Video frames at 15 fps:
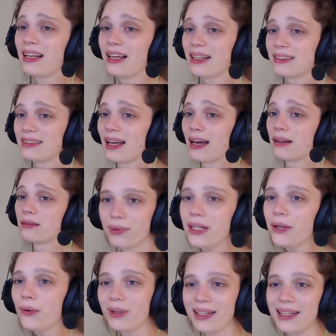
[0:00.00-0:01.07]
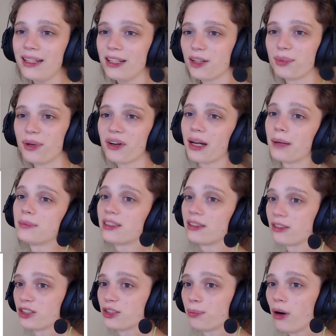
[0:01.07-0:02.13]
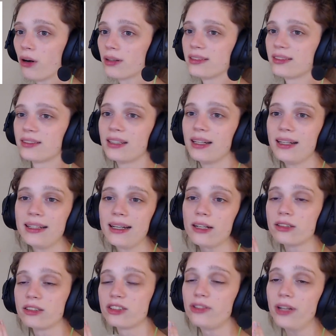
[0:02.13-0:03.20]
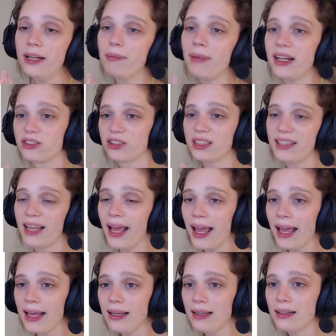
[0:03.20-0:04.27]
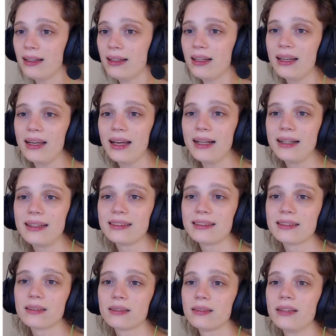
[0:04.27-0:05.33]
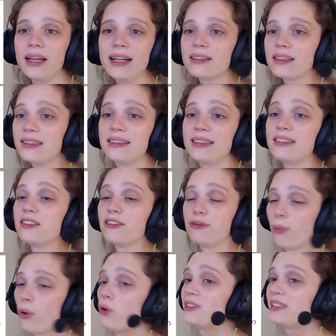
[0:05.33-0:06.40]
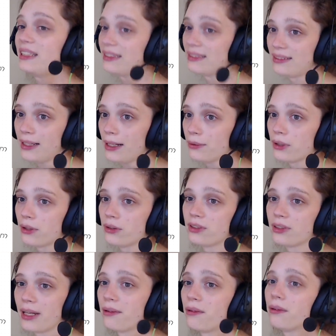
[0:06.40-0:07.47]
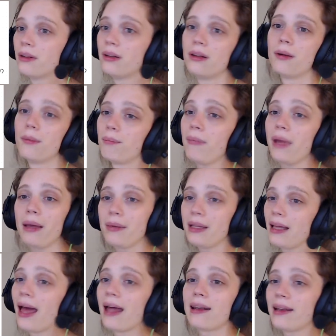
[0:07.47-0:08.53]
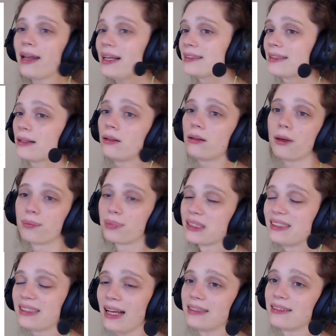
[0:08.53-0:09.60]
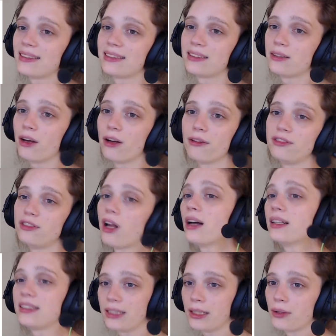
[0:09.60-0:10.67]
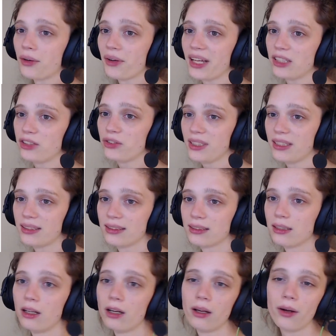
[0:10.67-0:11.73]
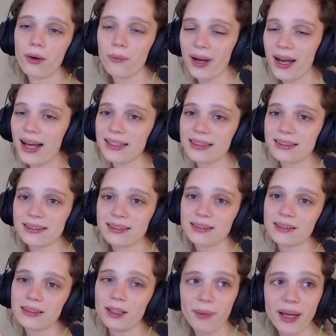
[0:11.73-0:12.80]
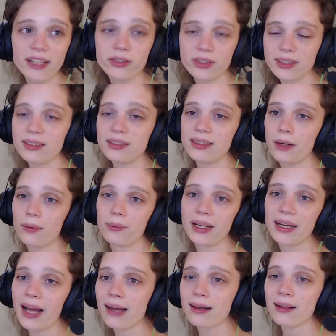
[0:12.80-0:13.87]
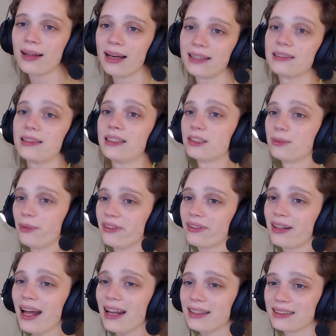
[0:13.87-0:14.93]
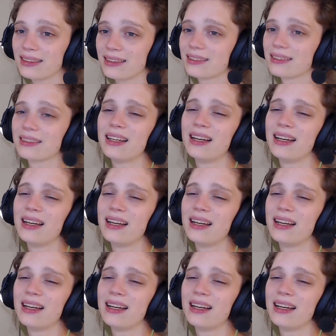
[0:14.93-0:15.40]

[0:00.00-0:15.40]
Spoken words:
is that real linear programs are sparse. Their constraint matrix A, it consists of mostly zeros and maybe less than 1% of non-zero entries. Whereas the matrices that we're analyzing in smooth analysis,